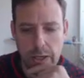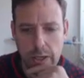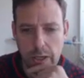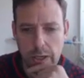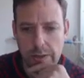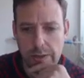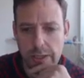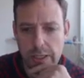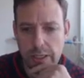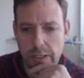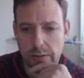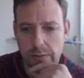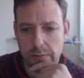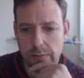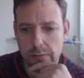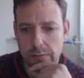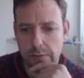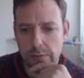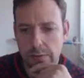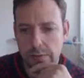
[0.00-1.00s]
I think
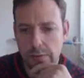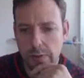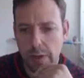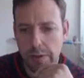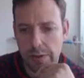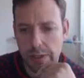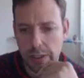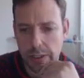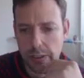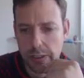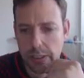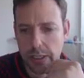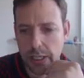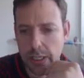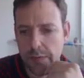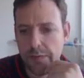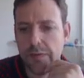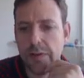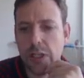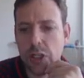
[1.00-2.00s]
the
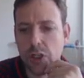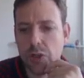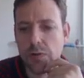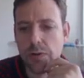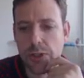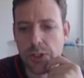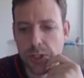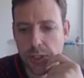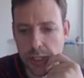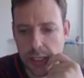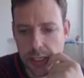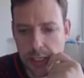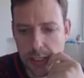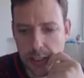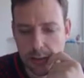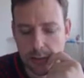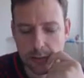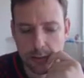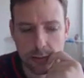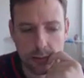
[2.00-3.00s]
key feature is
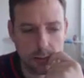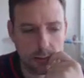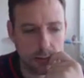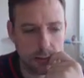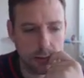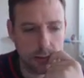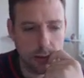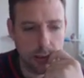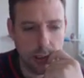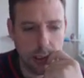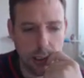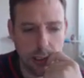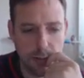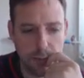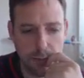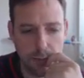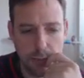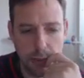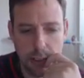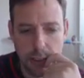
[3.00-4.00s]
there,
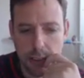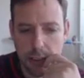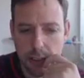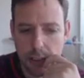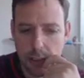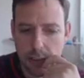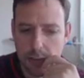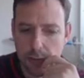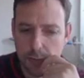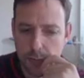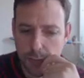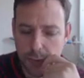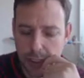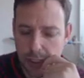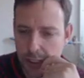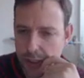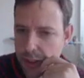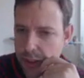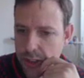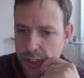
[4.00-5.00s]
but
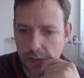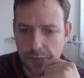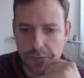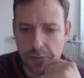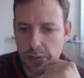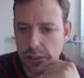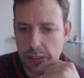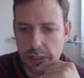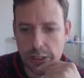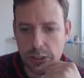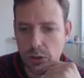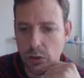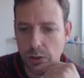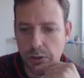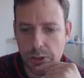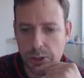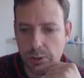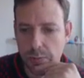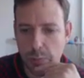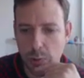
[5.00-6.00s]
it's definitely
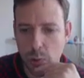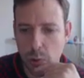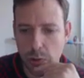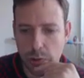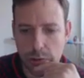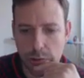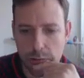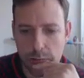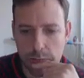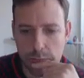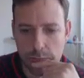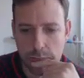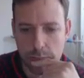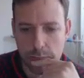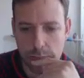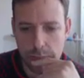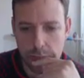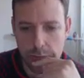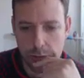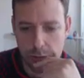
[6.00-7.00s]
not supported.
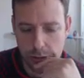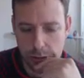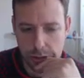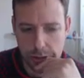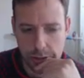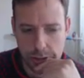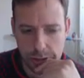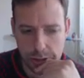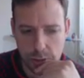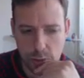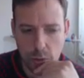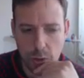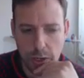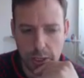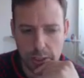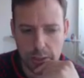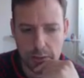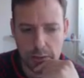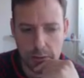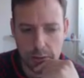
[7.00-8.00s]
There's
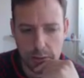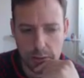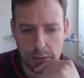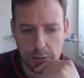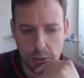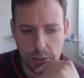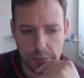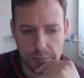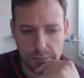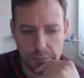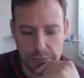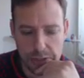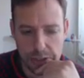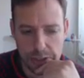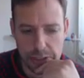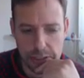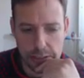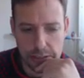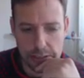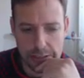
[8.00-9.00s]
quite a lot of
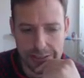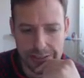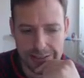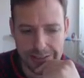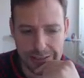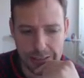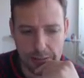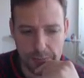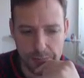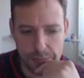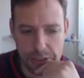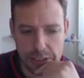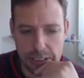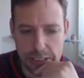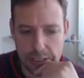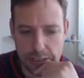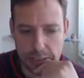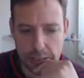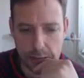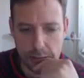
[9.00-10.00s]
missing
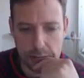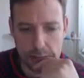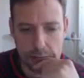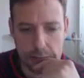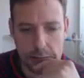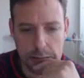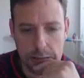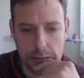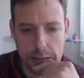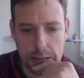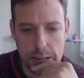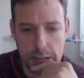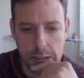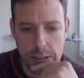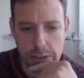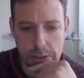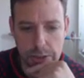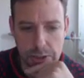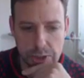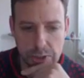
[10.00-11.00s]
detail
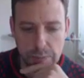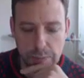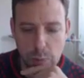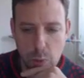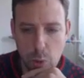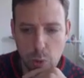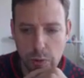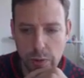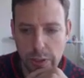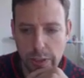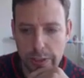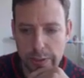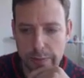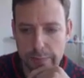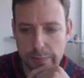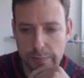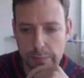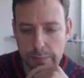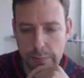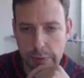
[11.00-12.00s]
to support that.
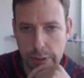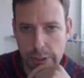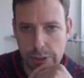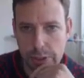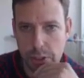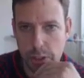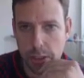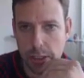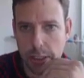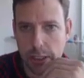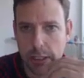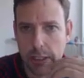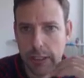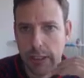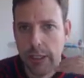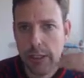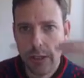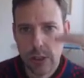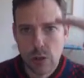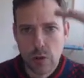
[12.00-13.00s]
Okay, so
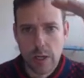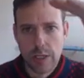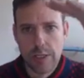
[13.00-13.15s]
in the